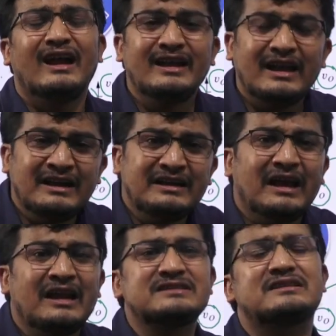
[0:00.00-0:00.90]
and
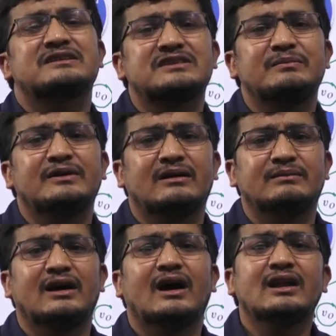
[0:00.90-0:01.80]
entire structure become
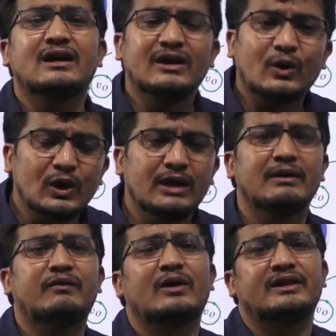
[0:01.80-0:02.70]
the
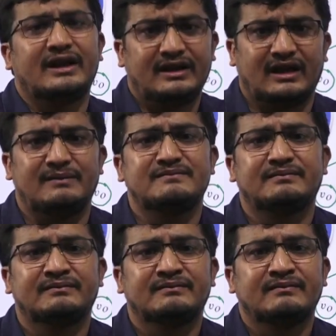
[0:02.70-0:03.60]
uncontrollable for that time.
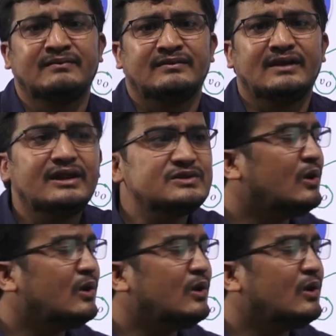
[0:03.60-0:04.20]
That is